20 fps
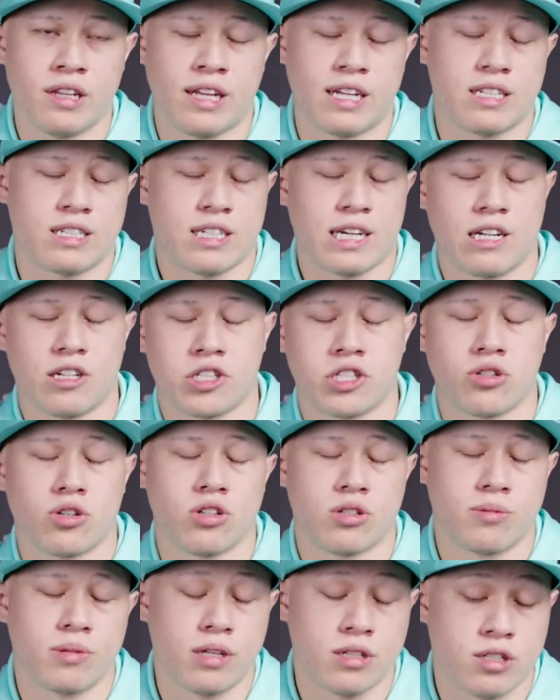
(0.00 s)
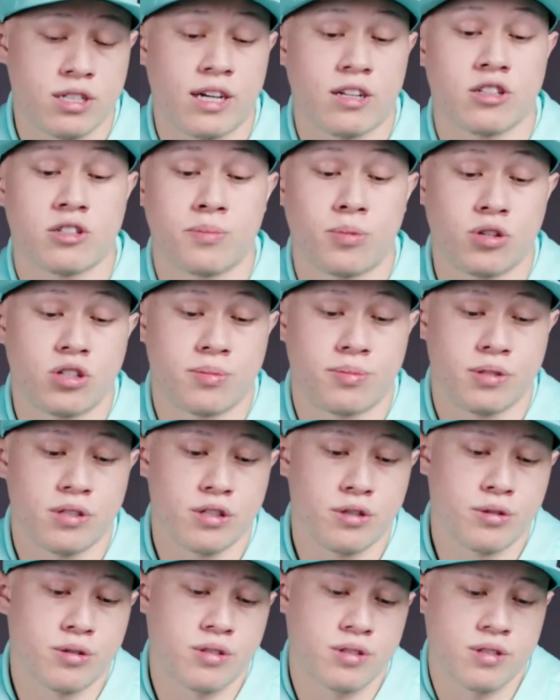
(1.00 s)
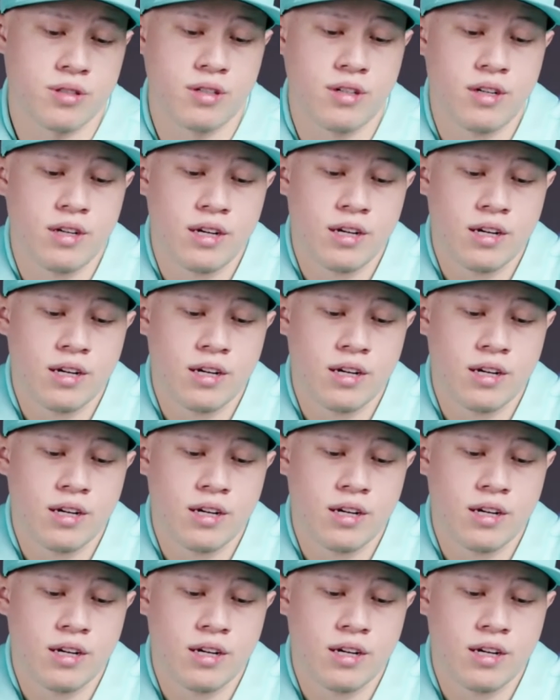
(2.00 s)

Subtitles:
that Seattle Sports produce.